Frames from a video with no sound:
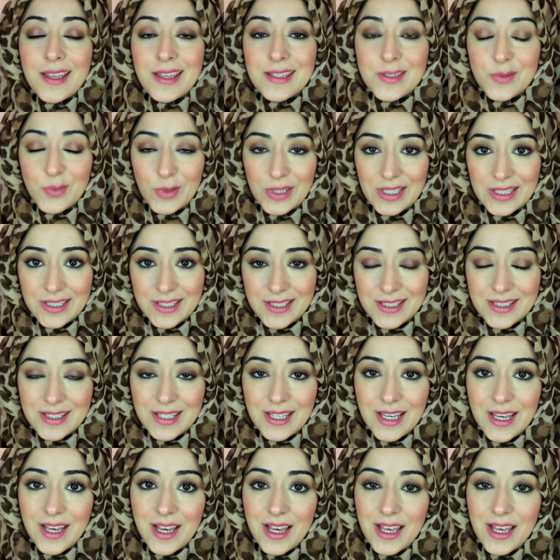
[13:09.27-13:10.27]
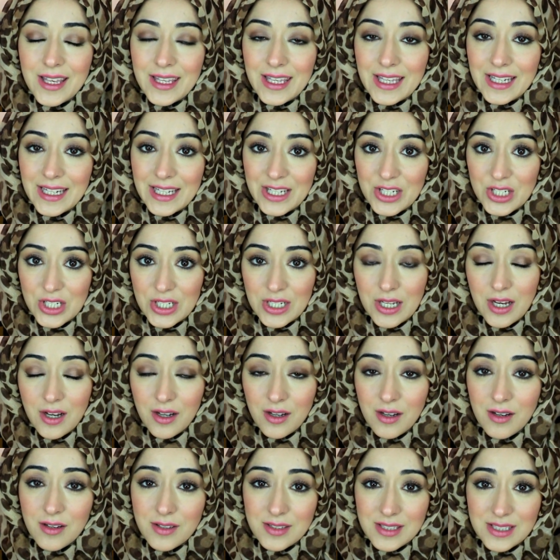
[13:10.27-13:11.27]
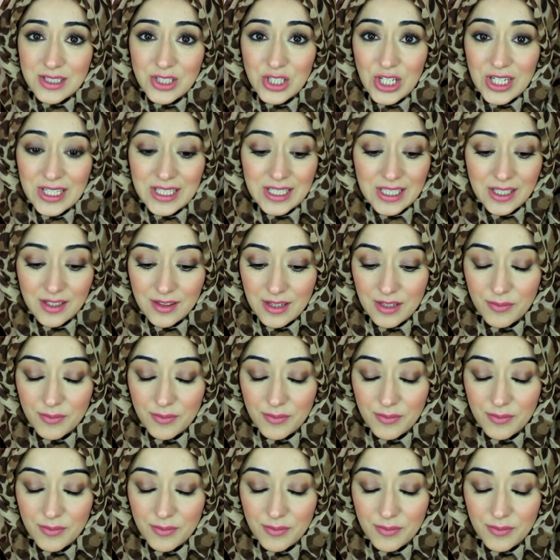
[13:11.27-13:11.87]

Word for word: sweeteners can actually are carcinogenic.